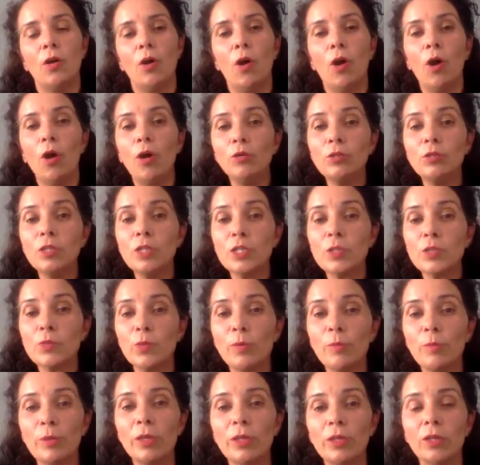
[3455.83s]
All these
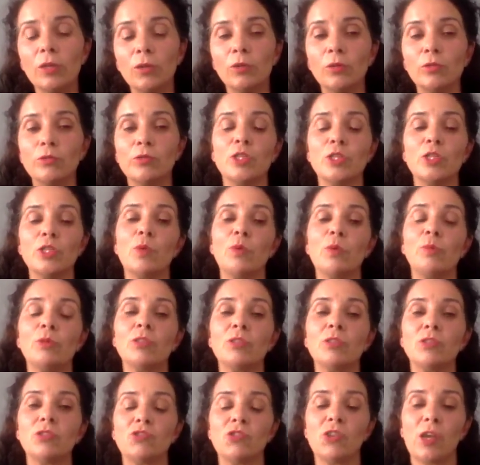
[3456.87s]
women and all these
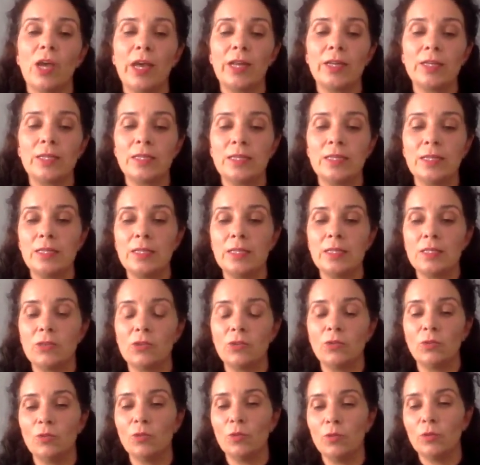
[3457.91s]
women's charities,
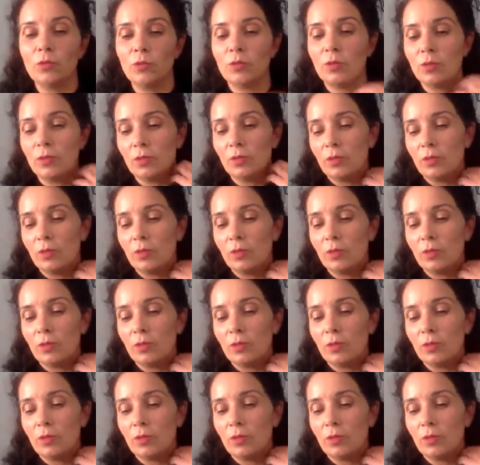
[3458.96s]
you know,